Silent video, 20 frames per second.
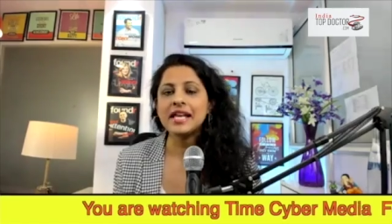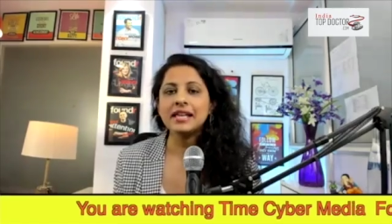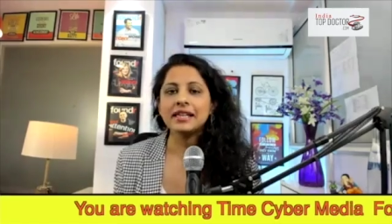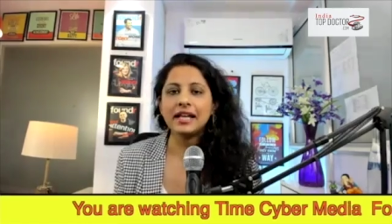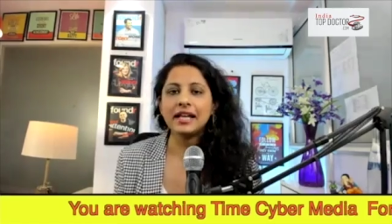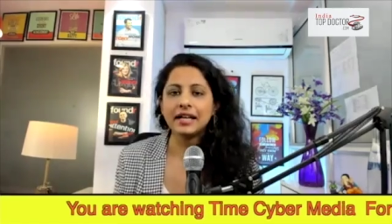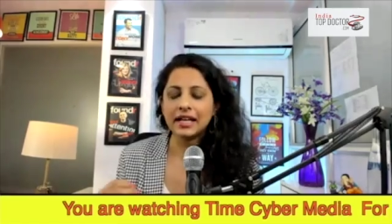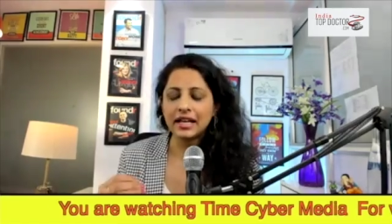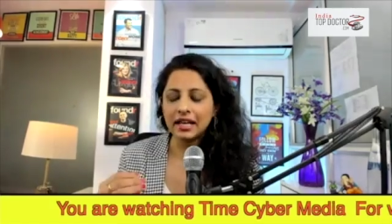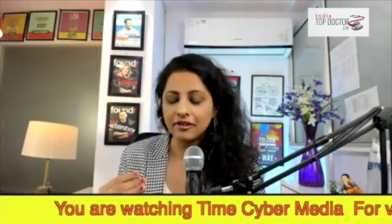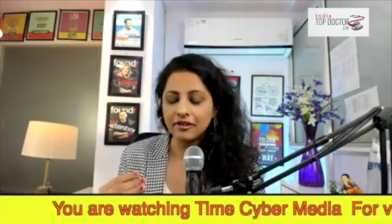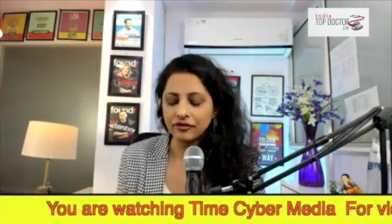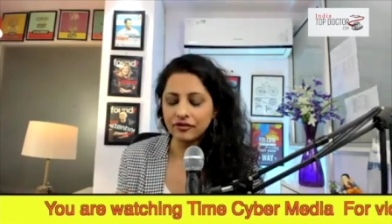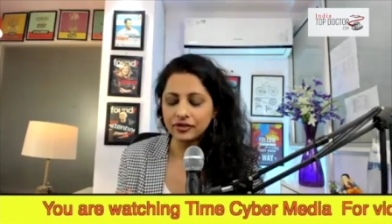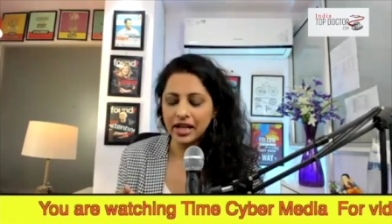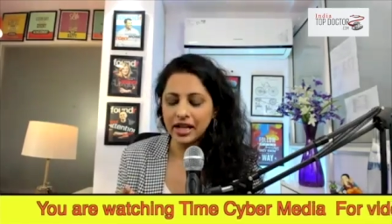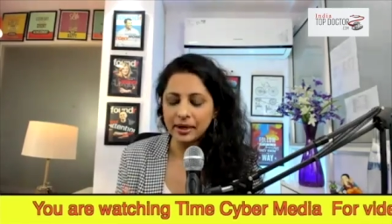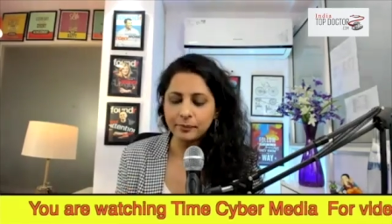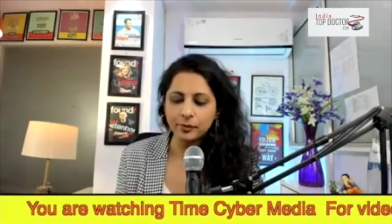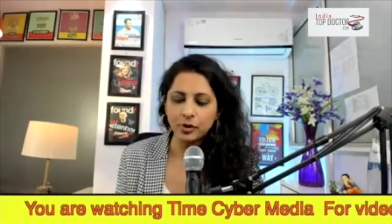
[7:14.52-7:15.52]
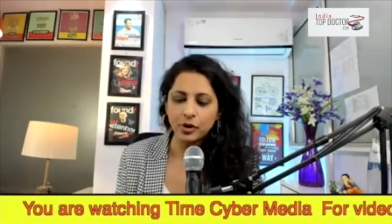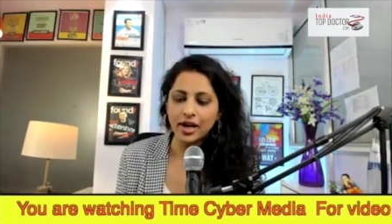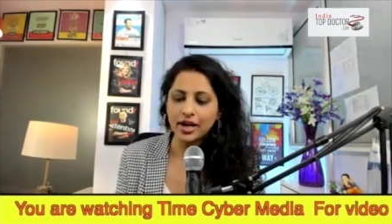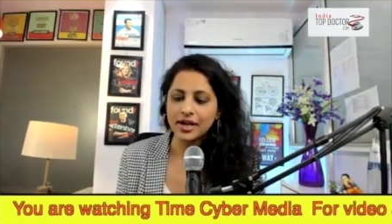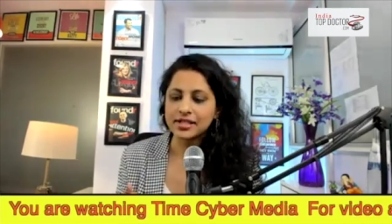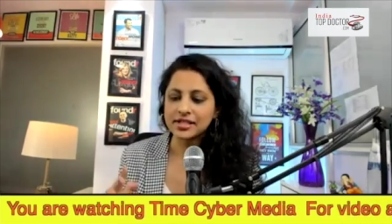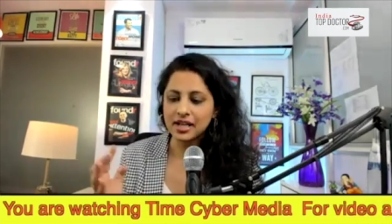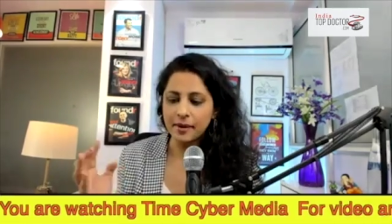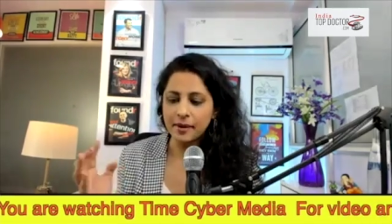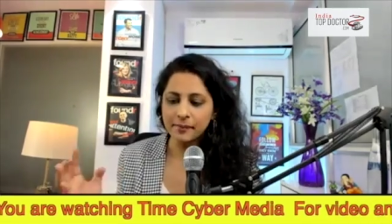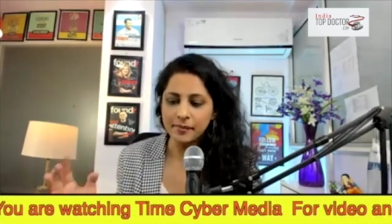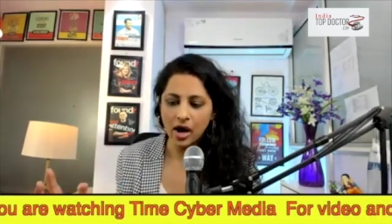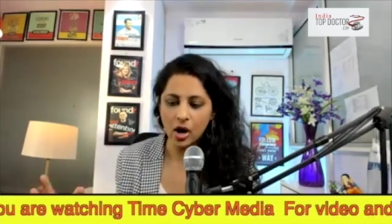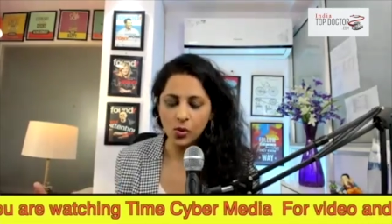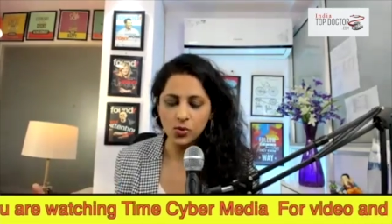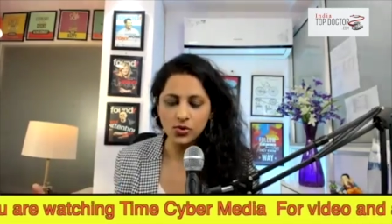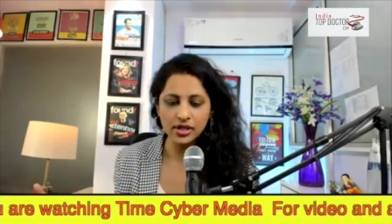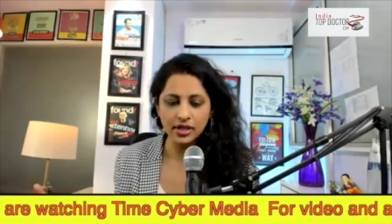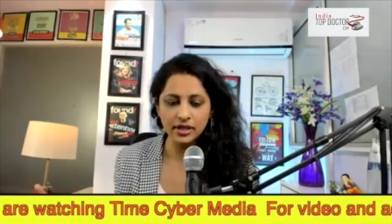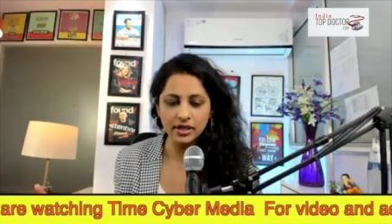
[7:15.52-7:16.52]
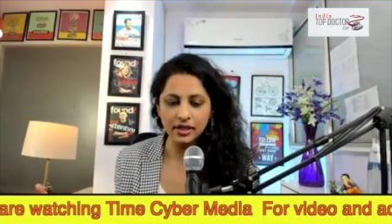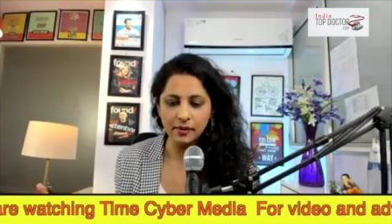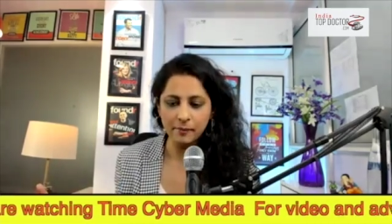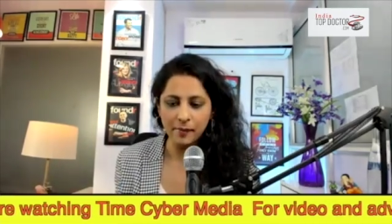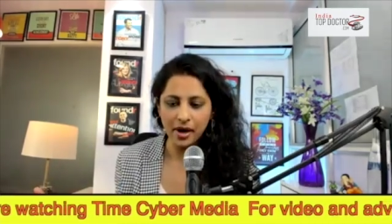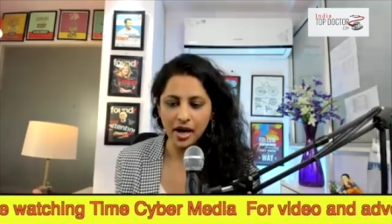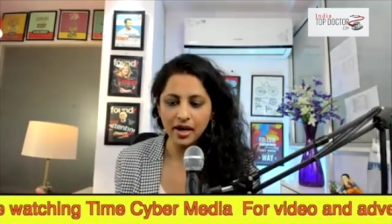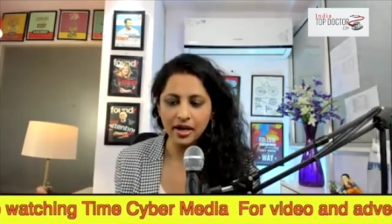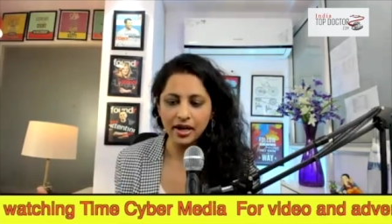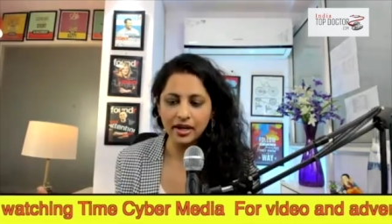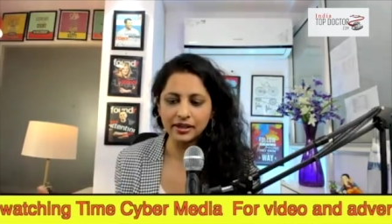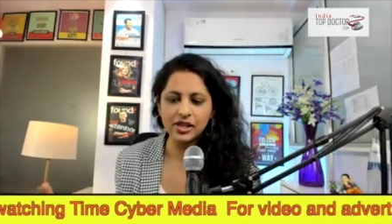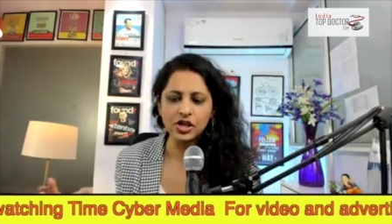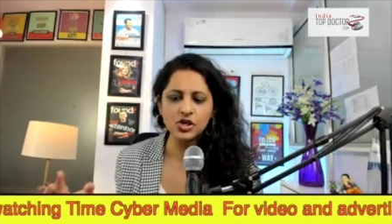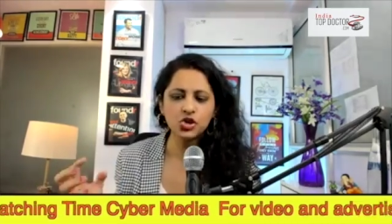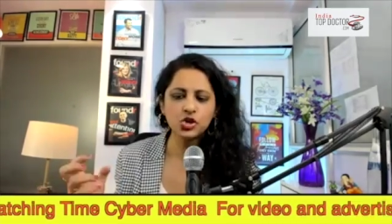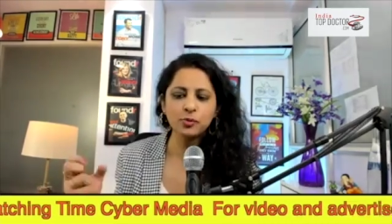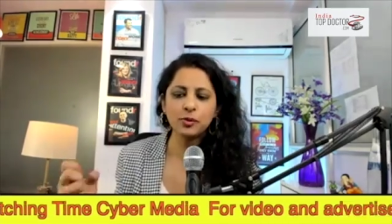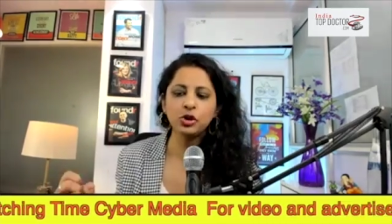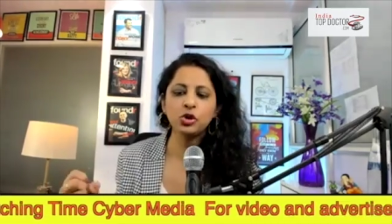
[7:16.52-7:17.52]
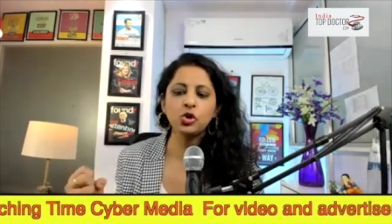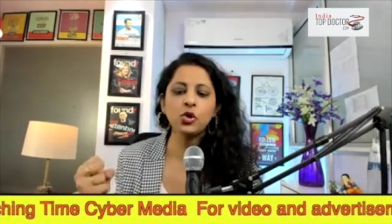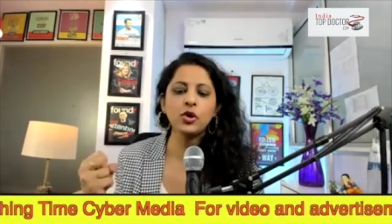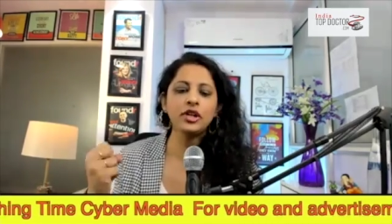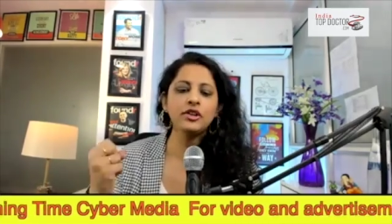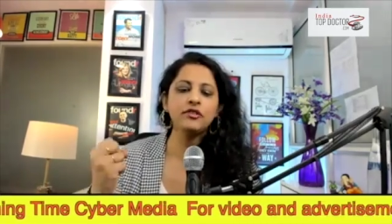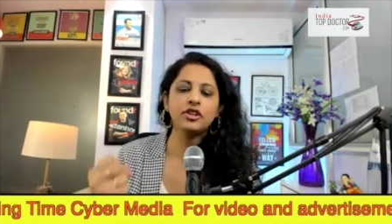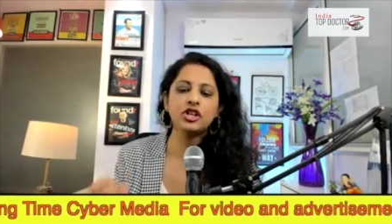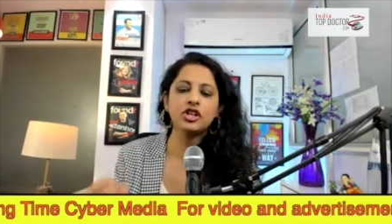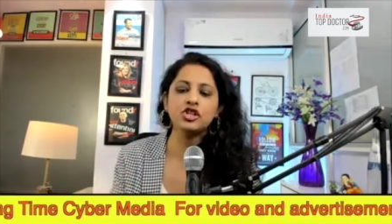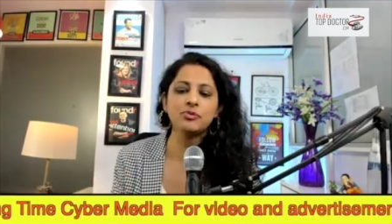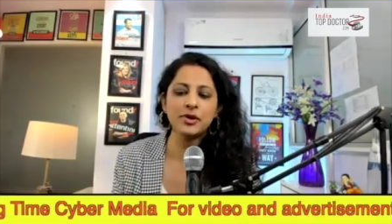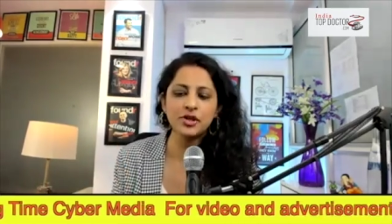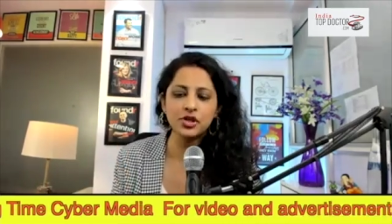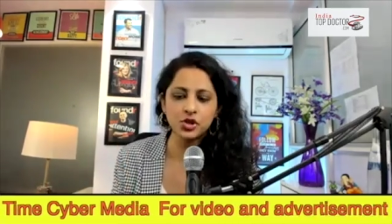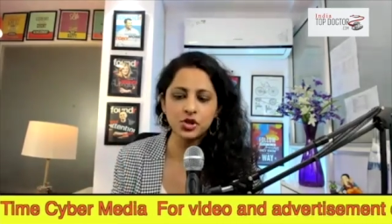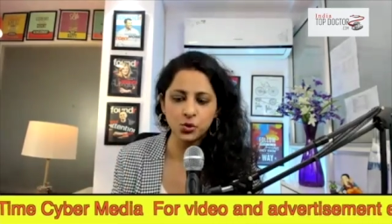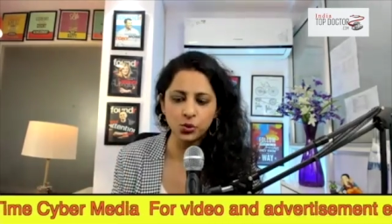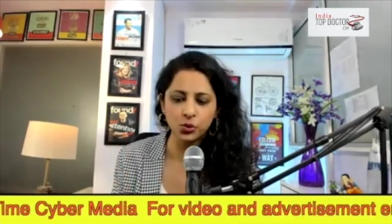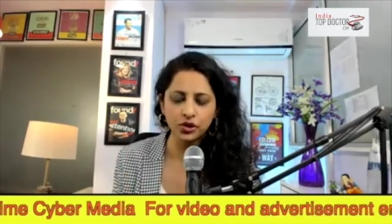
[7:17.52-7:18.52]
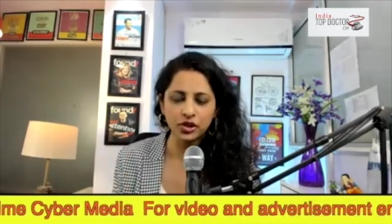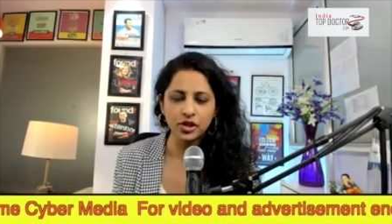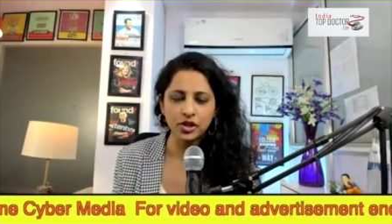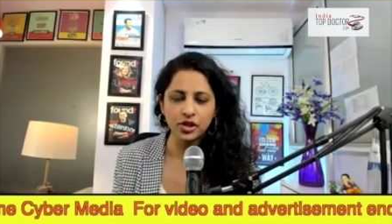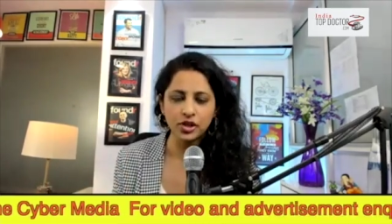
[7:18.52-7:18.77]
that if that products come out in the market, there should be no infringement suit,